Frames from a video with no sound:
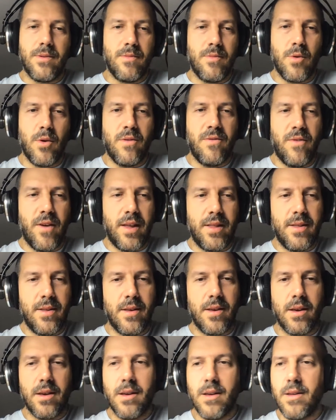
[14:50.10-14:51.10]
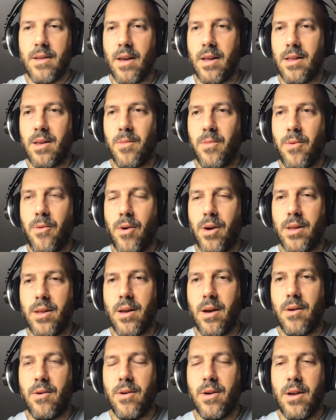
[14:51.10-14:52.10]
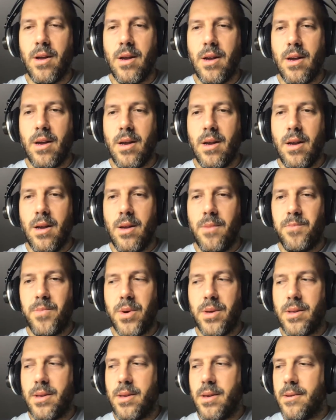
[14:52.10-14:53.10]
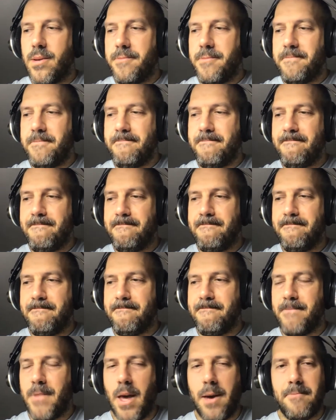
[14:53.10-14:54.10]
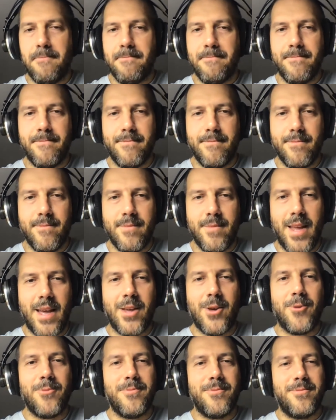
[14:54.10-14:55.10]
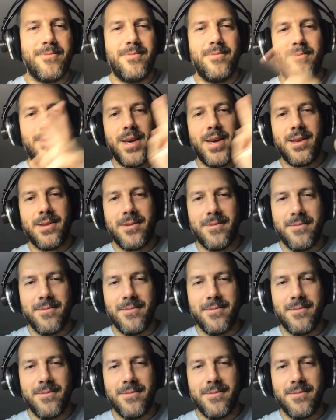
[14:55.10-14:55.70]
no fancy setup right now. But yeah, thank you. Peace.